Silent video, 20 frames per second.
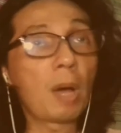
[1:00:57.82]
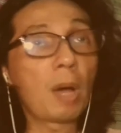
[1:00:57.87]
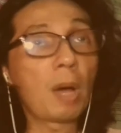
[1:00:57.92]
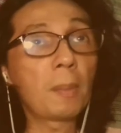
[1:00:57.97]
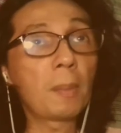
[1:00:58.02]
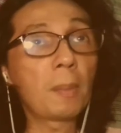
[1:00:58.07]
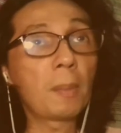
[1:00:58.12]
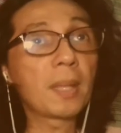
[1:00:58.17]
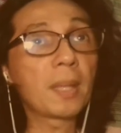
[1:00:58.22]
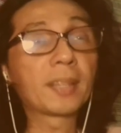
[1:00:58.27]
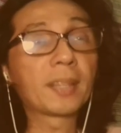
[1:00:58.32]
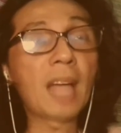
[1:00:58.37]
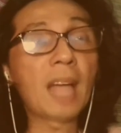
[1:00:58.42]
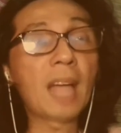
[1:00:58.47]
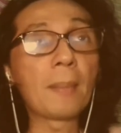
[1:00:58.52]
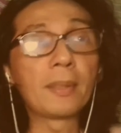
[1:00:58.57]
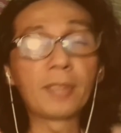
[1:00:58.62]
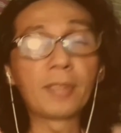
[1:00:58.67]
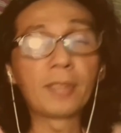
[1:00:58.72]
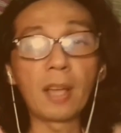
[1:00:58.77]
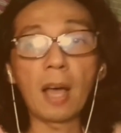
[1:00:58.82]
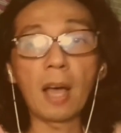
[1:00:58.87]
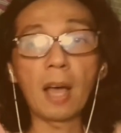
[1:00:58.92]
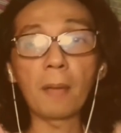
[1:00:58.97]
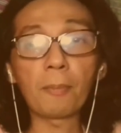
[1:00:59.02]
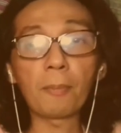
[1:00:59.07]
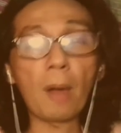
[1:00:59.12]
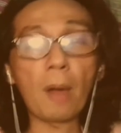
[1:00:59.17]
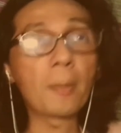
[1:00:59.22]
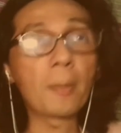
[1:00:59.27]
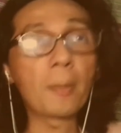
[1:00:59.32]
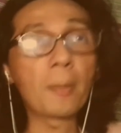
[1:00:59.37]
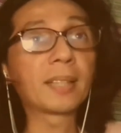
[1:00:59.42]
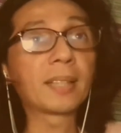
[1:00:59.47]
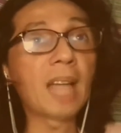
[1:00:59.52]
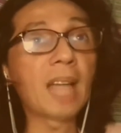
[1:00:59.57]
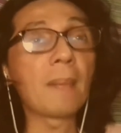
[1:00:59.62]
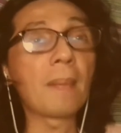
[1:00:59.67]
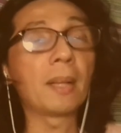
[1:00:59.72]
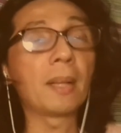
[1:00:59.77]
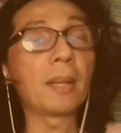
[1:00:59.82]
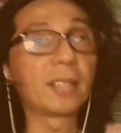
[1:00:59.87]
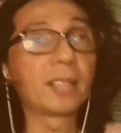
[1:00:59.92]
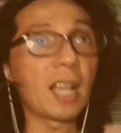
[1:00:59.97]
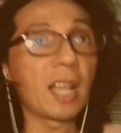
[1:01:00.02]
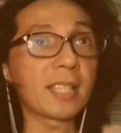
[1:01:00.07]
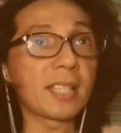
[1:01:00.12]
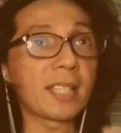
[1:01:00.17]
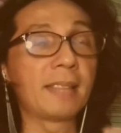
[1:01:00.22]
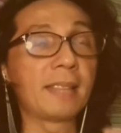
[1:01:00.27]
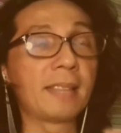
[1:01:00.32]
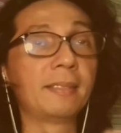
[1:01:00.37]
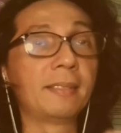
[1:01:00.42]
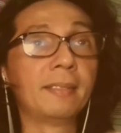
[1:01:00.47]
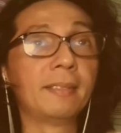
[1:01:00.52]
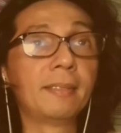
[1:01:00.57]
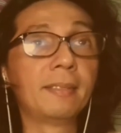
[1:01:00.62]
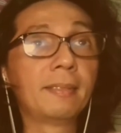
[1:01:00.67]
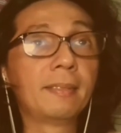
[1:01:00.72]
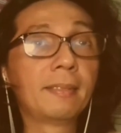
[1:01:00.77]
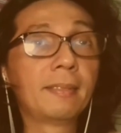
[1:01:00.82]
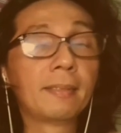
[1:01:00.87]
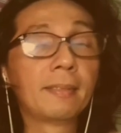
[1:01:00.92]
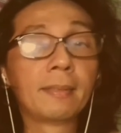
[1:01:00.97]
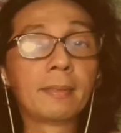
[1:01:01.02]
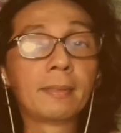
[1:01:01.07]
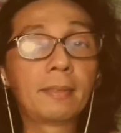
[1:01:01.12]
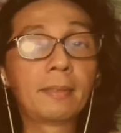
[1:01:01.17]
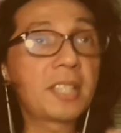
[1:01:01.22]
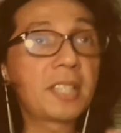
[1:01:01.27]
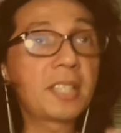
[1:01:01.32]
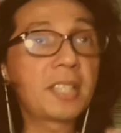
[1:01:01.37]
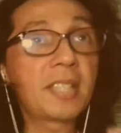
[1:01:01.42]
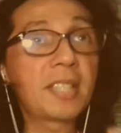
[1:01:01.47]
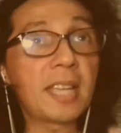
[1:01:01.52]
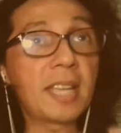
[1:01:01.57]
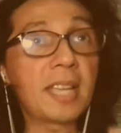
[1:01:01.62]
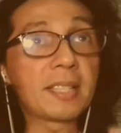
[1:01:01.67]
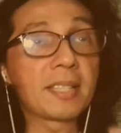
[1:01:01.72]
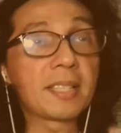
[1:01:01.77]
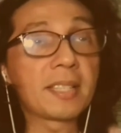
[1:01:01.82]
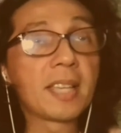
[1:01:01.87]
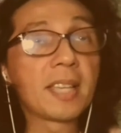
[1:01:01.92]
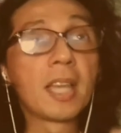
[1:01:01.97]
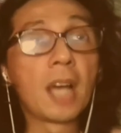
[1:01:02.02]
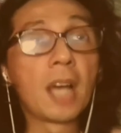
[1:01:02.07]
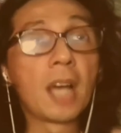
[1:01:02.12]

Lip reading: probably a dime a dozen these days.